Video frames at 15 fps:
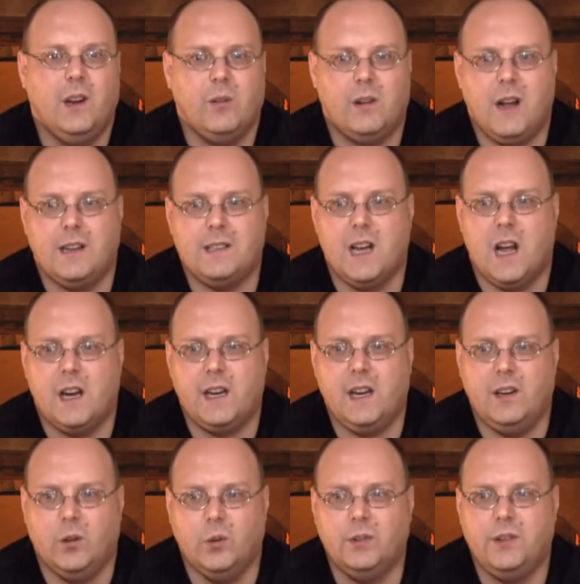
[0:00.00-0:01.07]
We're not
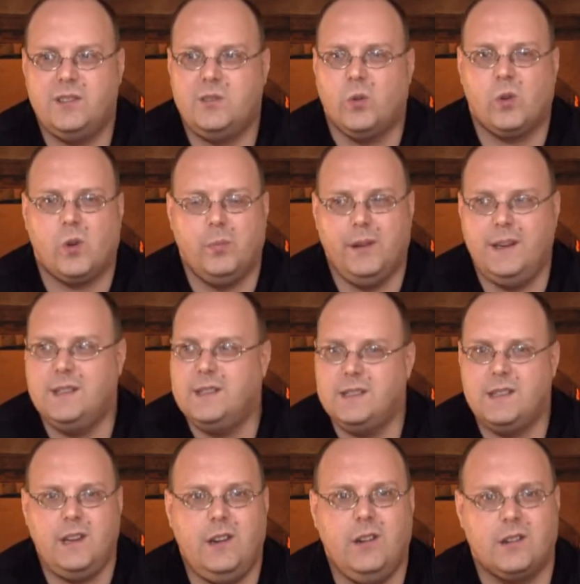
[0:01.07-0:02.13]
talking old historical
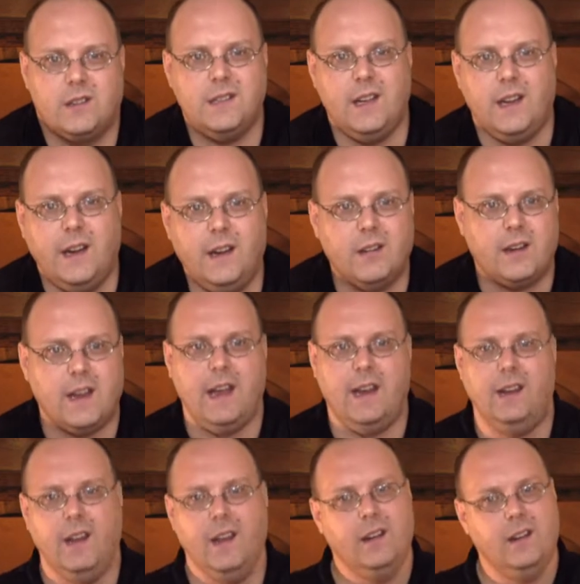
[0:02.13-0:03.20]
places York City.
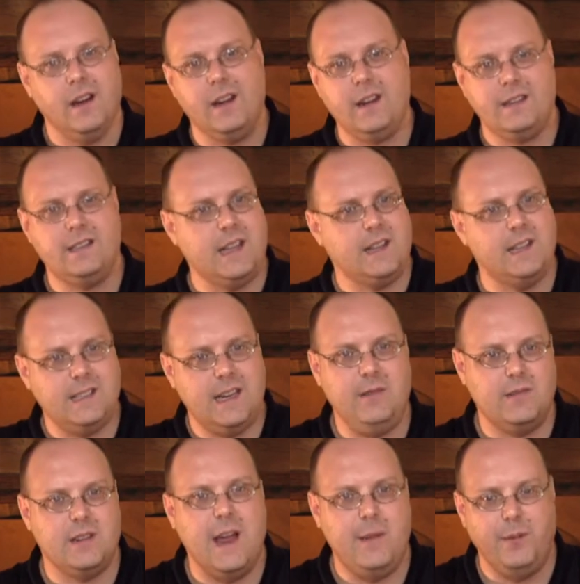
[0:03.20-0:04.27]
Okay, you're not. It's not the
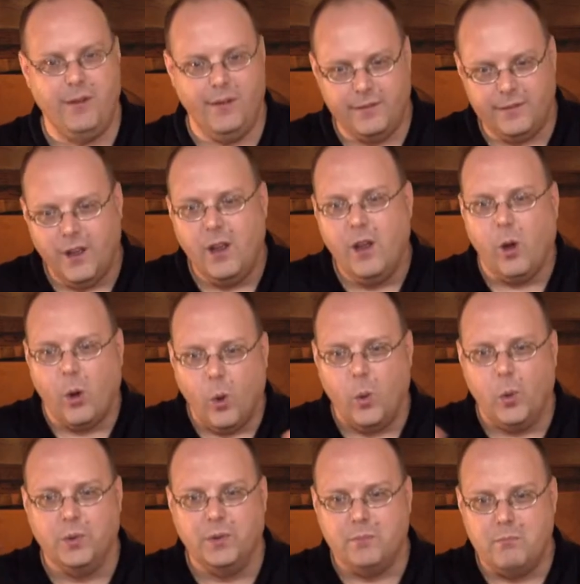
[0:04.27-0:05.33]
same type of
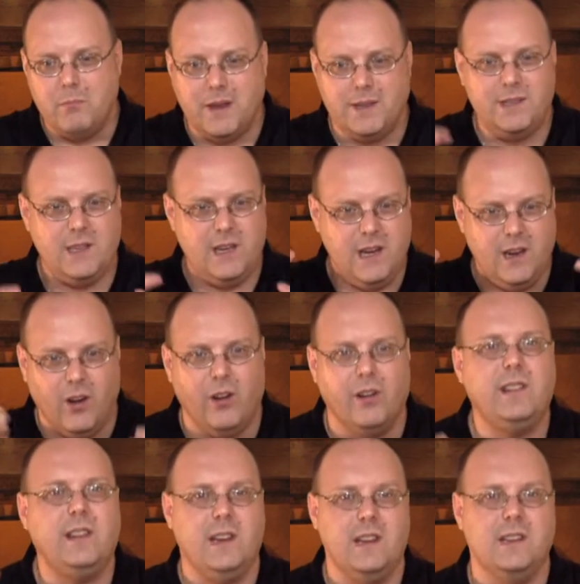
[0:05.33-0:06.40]
old, musty
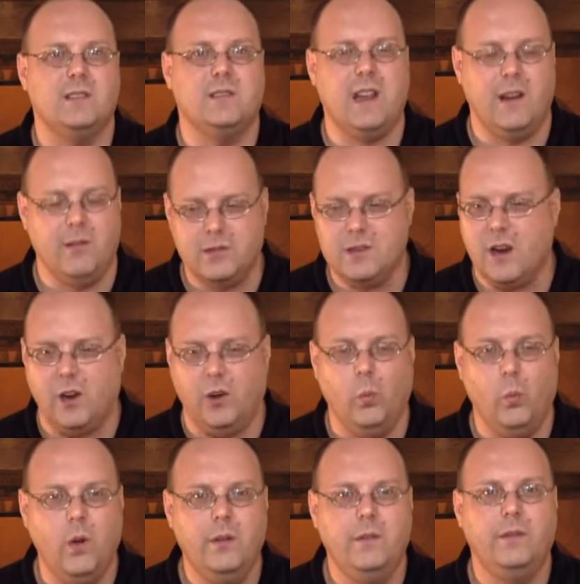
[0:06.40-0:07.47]
earthiness. Okay, we're
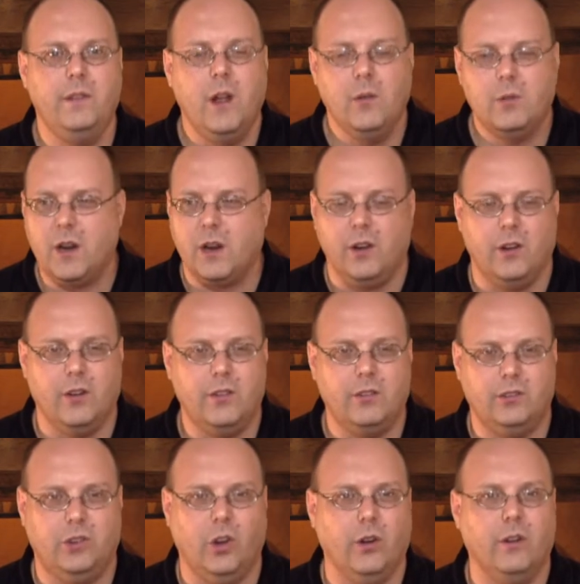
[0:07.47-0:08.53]
talking wood. We're talking
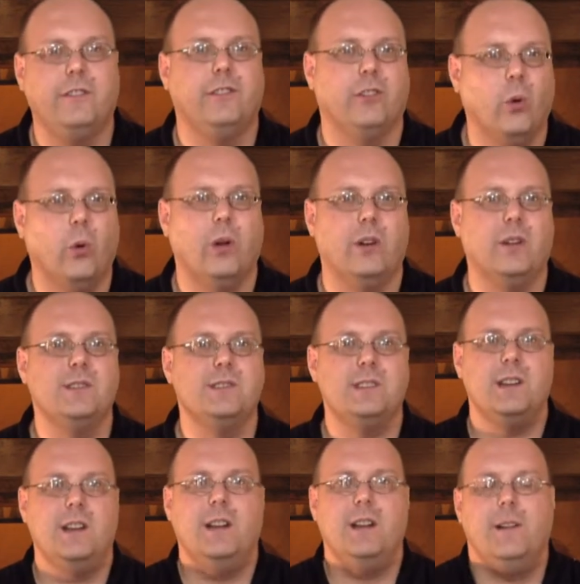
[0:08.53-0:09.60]
dirt
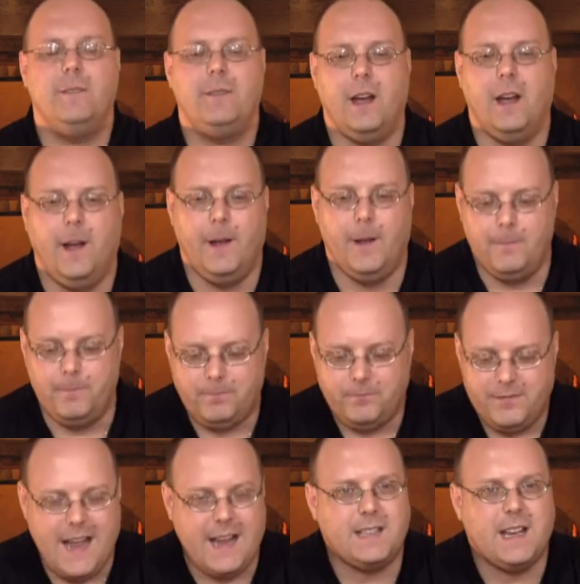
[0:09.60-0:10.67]
floors, um,
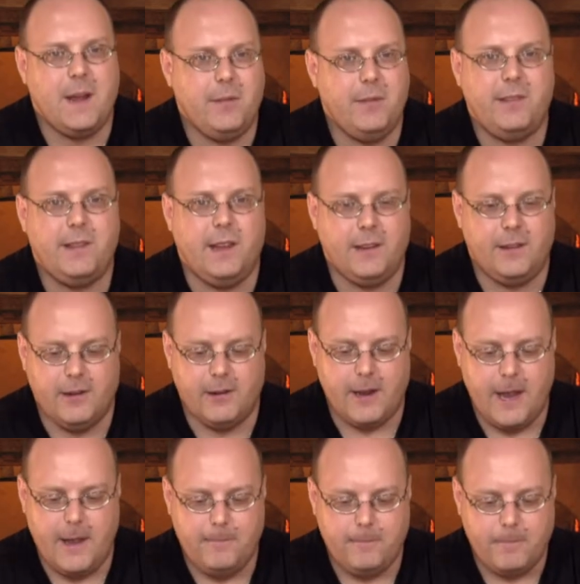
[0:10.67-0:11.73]
that type of thing.
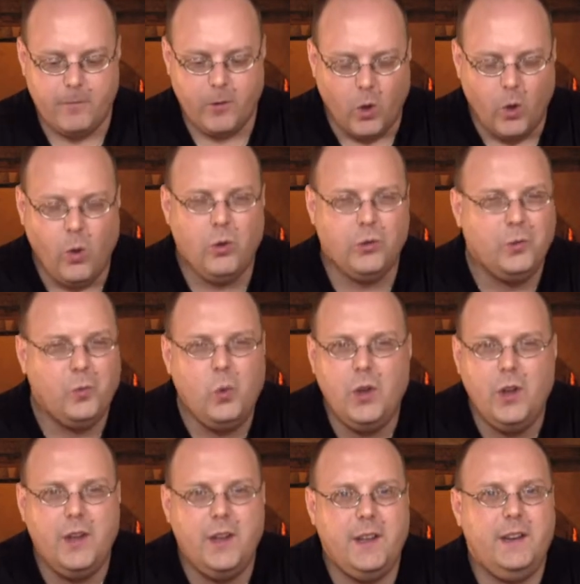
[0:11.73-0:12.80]
Okay, old
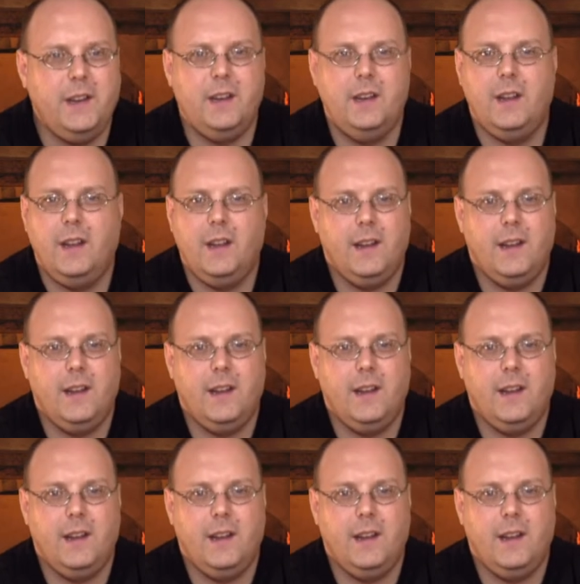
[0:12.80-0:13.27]
wood.